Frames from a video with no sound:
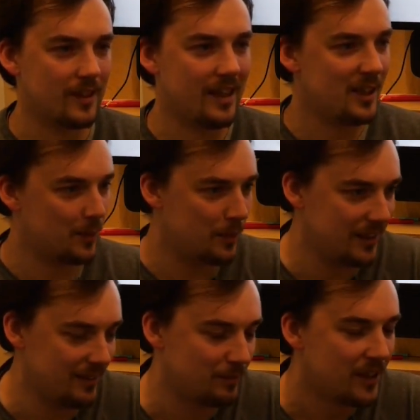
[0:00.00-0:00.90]

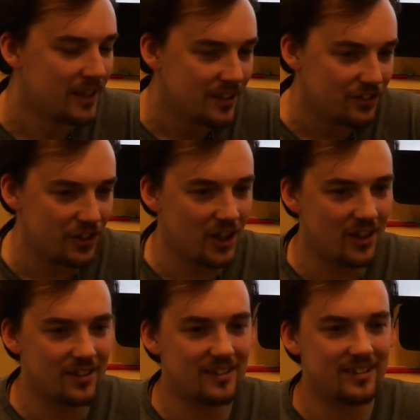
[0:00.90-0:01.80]
Incomplete.
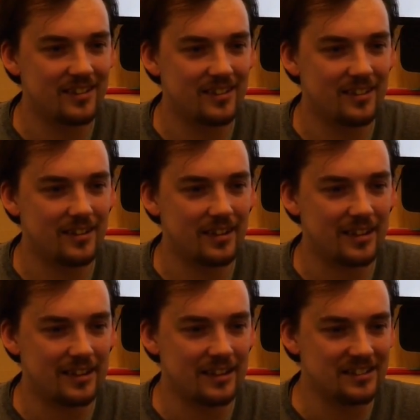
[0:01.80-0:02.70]
So
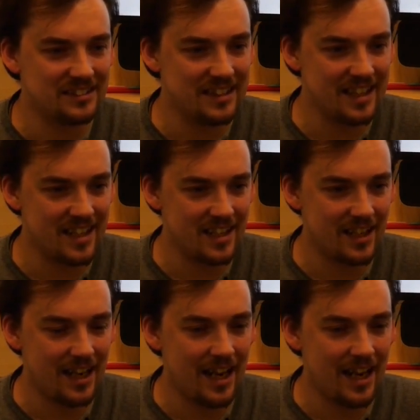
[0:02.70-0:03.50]
consider